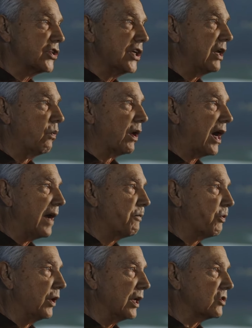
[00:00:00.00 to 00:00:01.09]
city where I
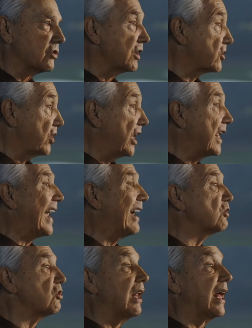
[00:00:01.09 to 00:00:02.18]
preached. The city
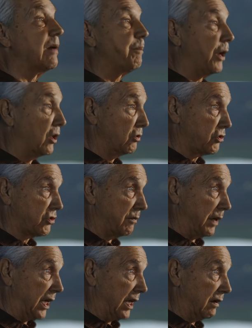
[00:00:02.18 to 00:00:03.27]
council had opposed the
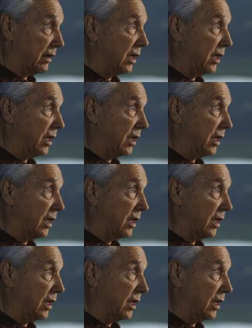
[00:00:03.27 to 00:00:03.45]
meeting,